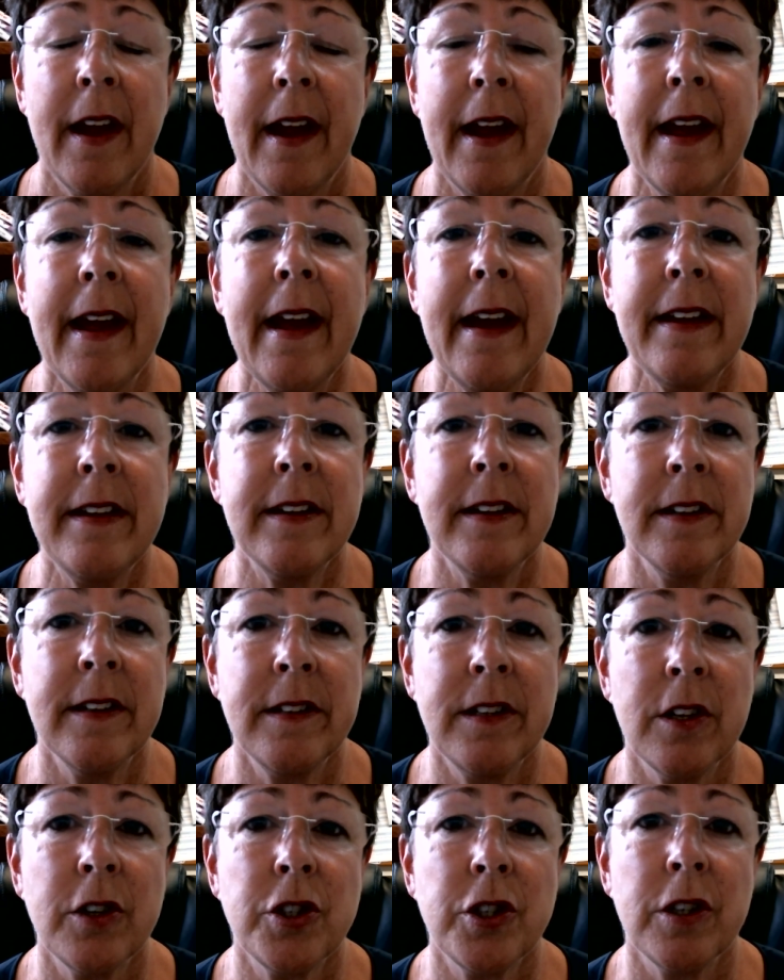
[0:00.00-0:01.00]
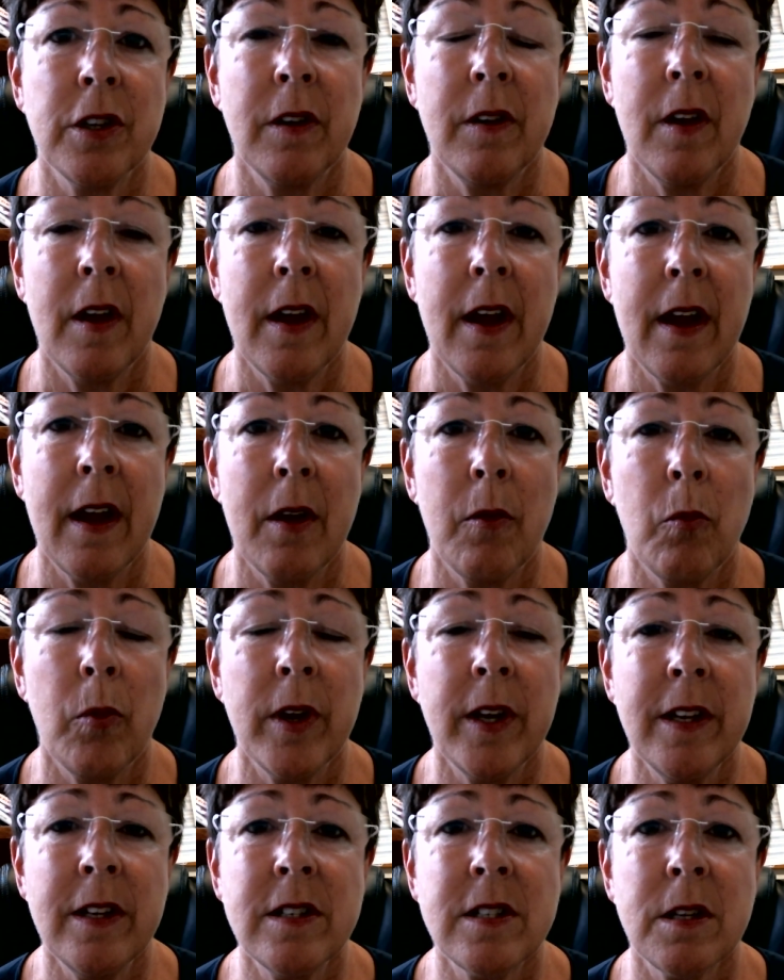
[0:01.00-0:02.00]
And in addition, we
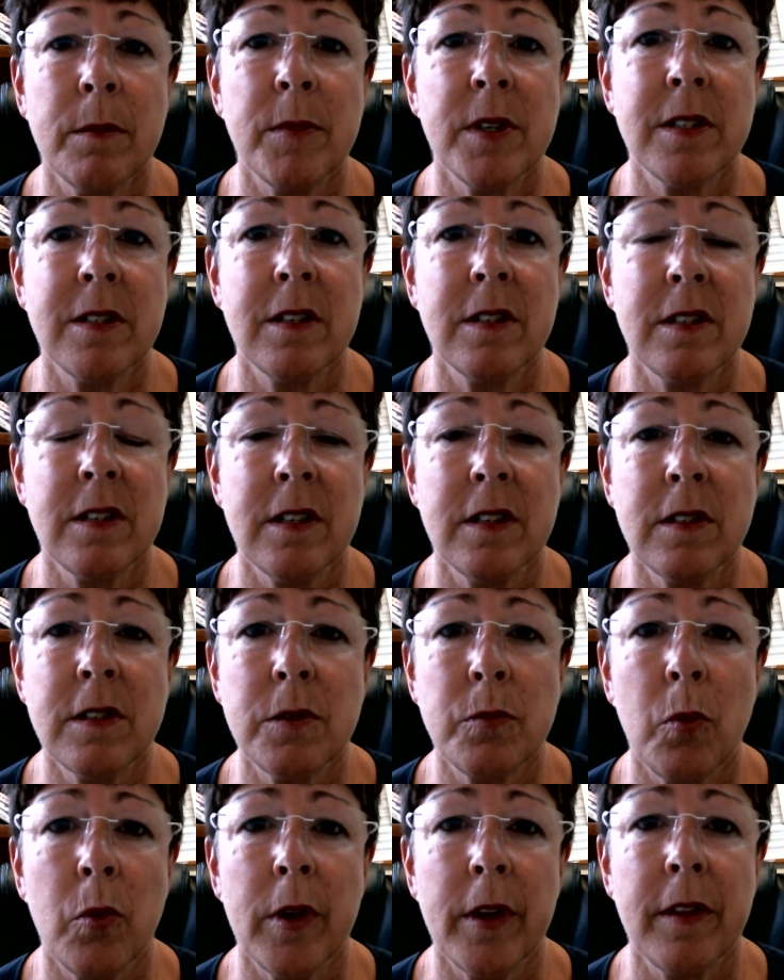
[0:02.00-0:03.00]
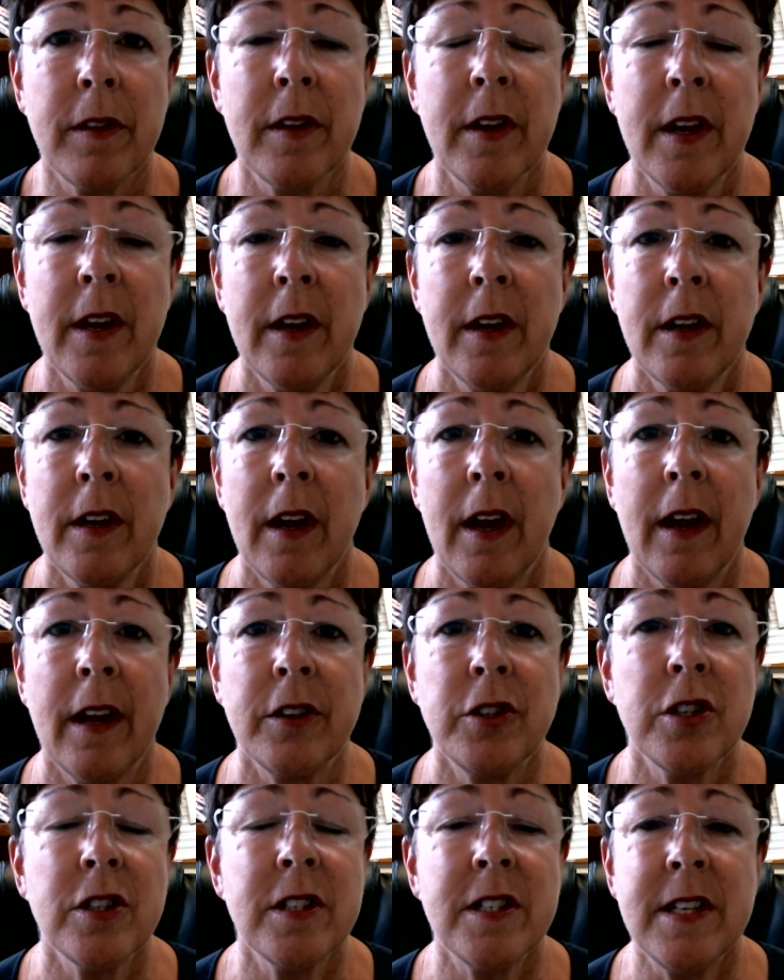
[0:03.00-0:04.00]
need some assistance with
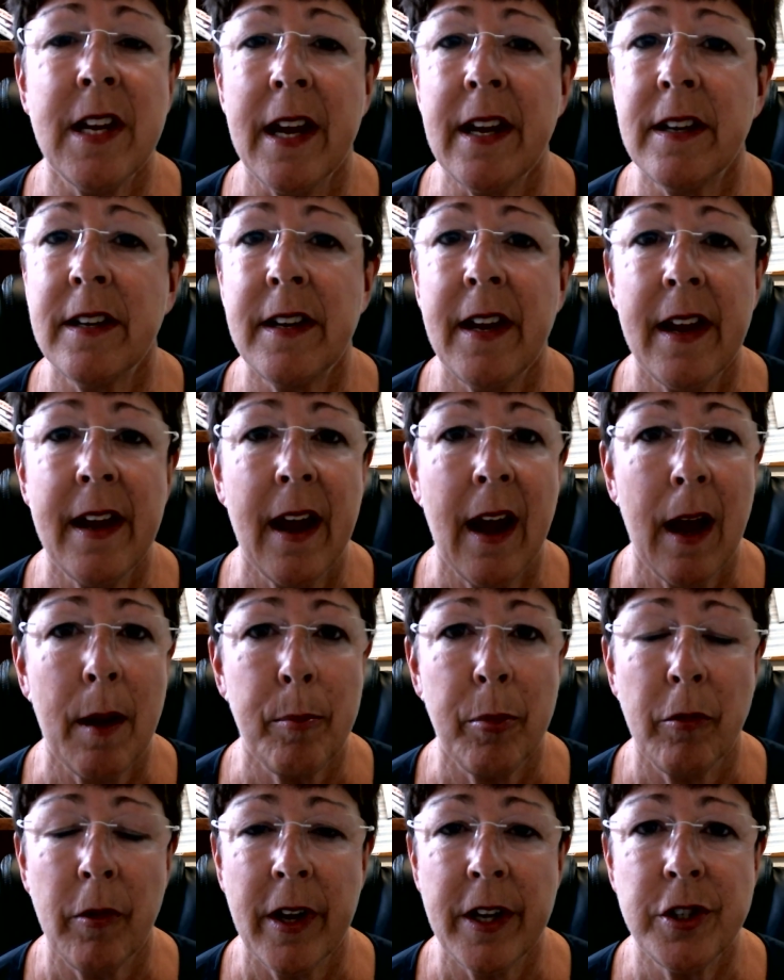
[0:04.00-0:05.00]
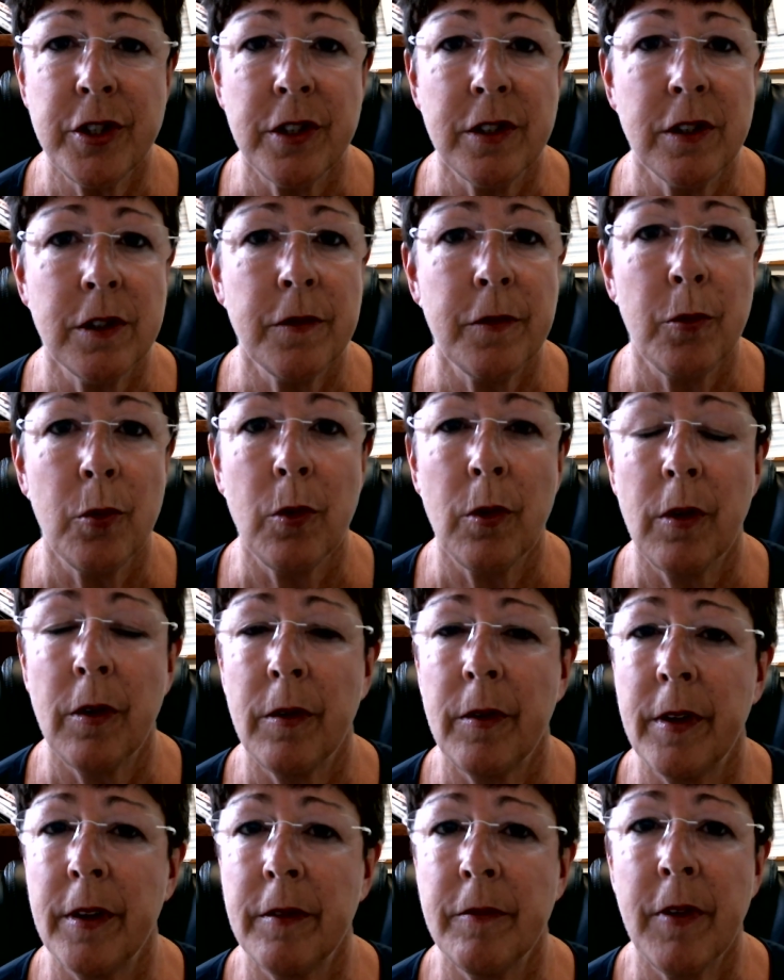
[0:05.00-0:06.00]
just day-to-day operations
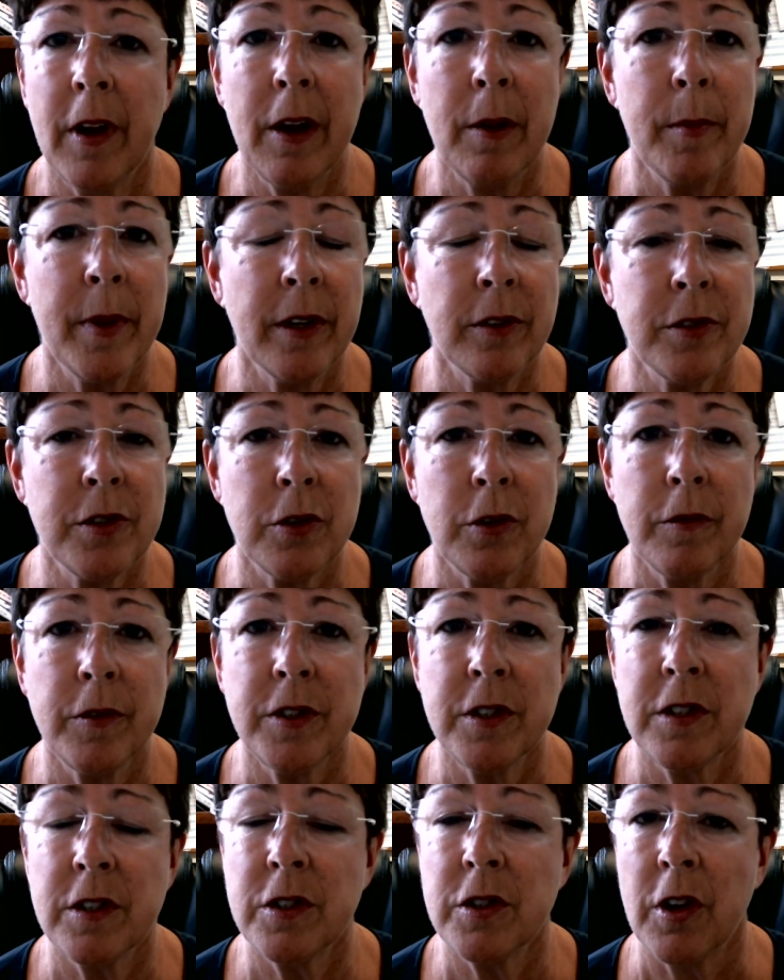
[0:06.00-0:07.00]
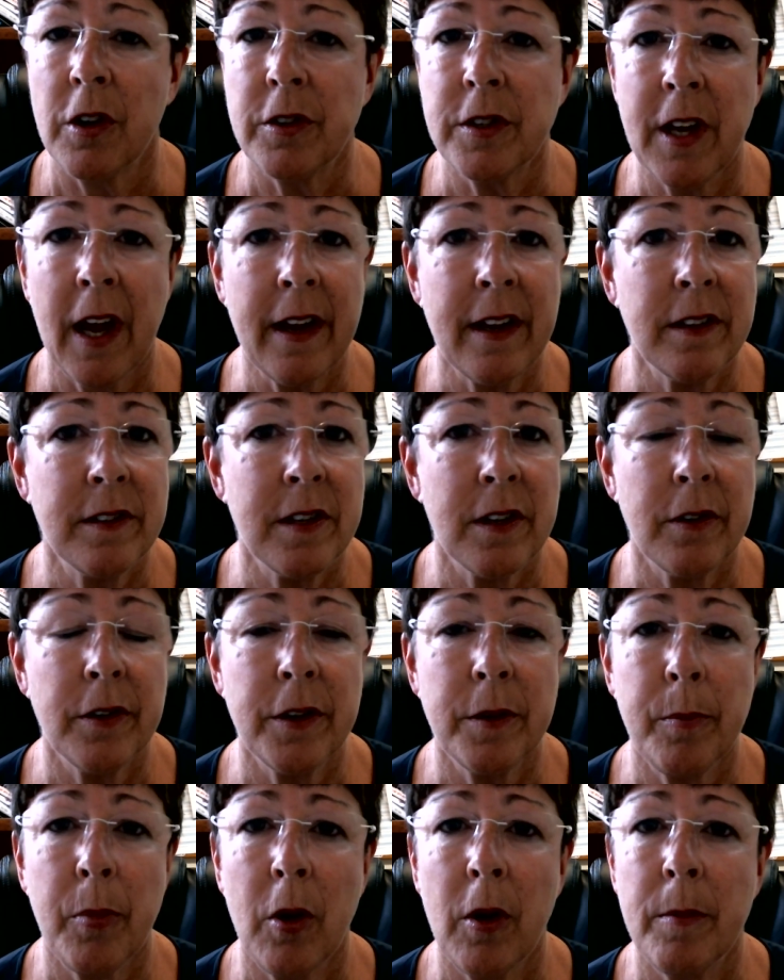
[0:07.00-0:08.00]
for environmental services, our dietary
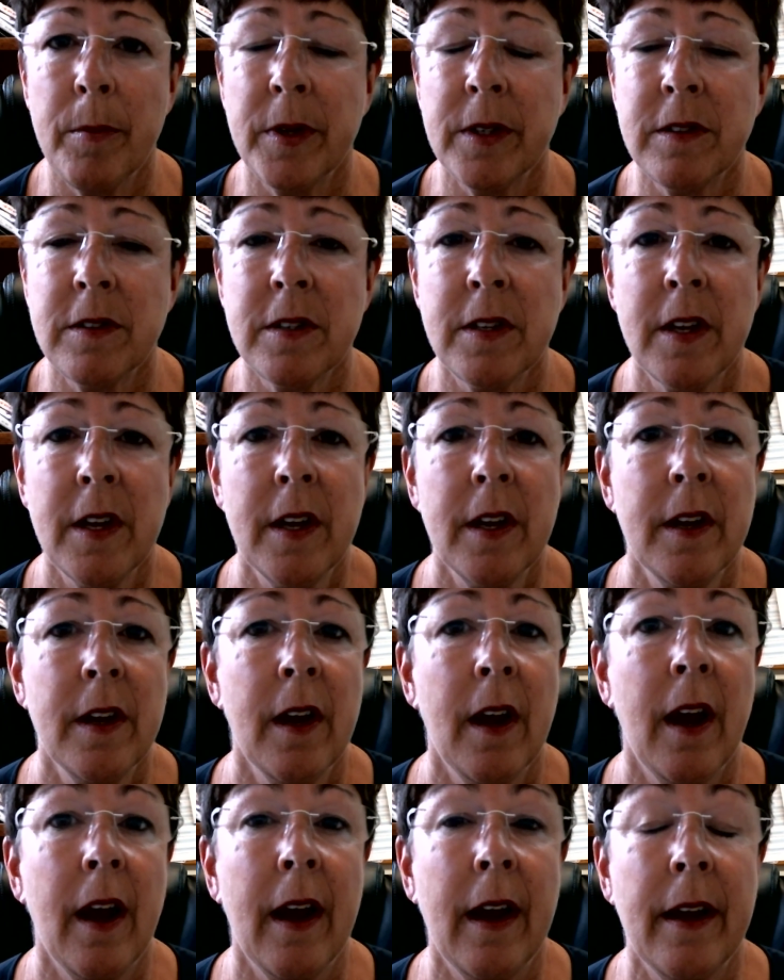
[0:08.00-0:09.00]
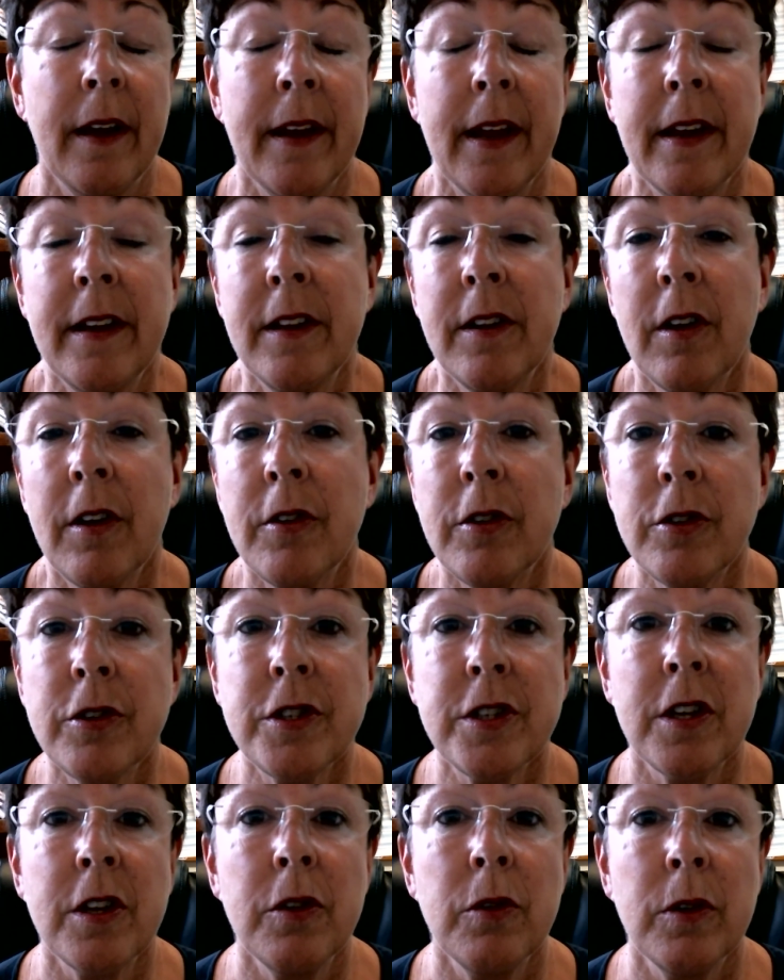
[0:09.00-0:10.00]
department, and in our
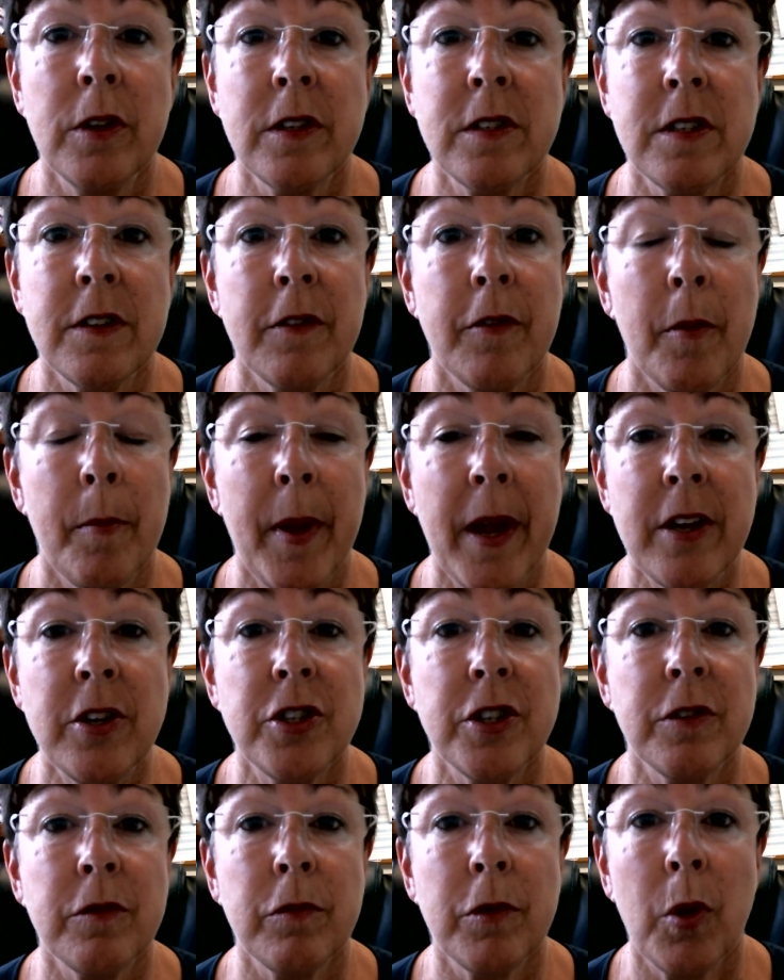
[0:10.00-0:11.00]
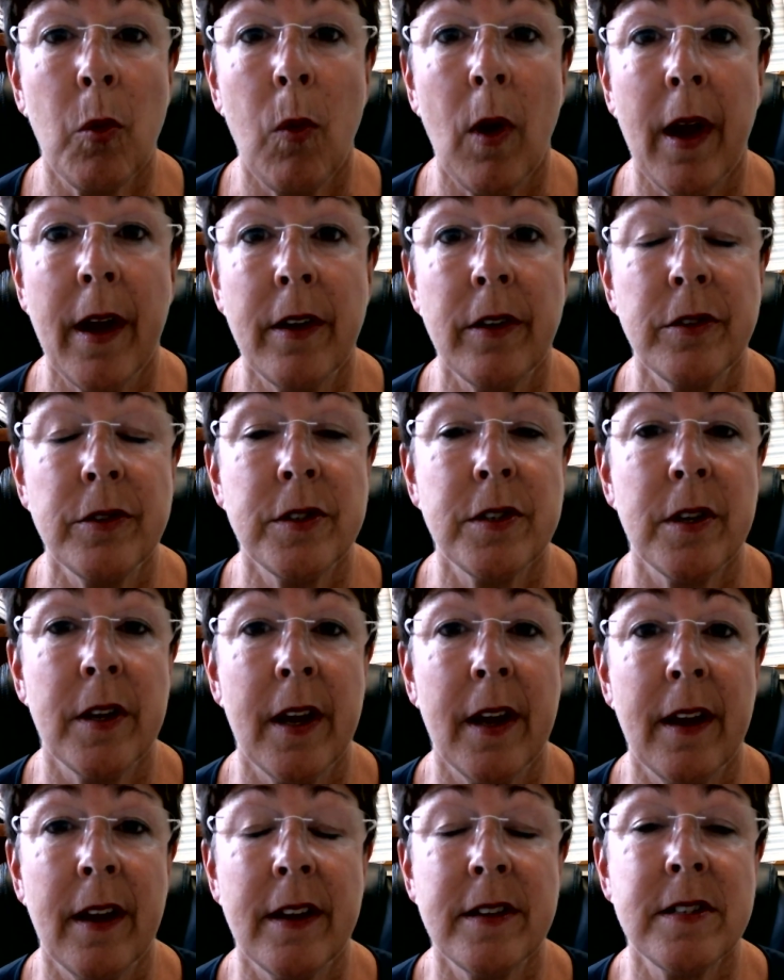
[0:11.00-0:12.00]
nursing units if a patient requires
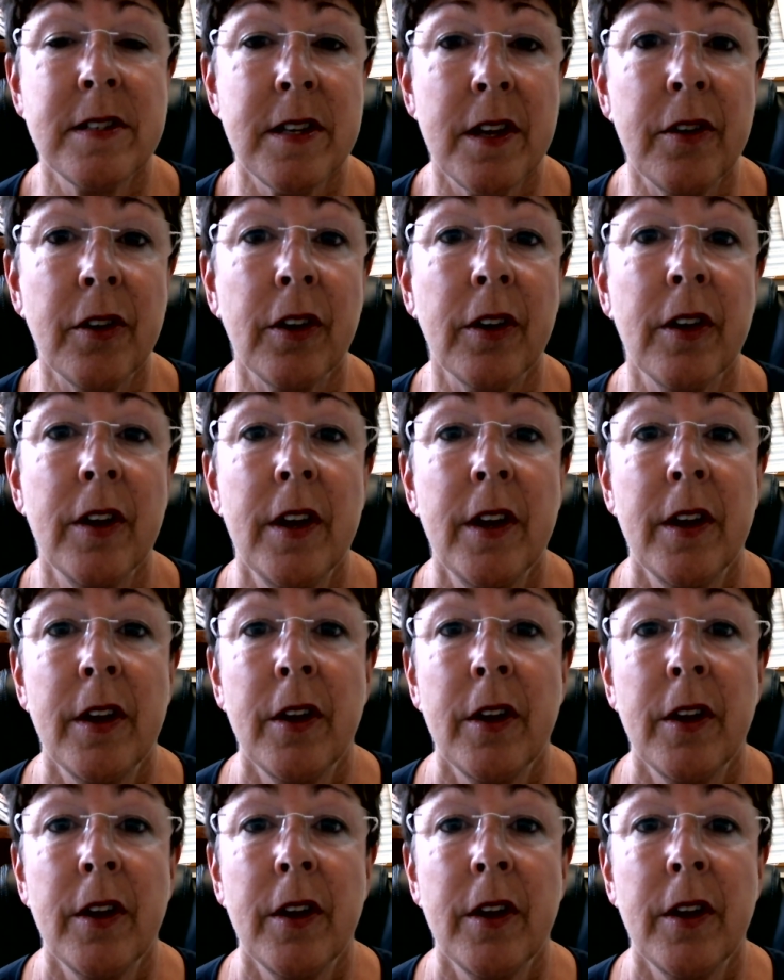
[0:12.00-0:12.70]
a sitter.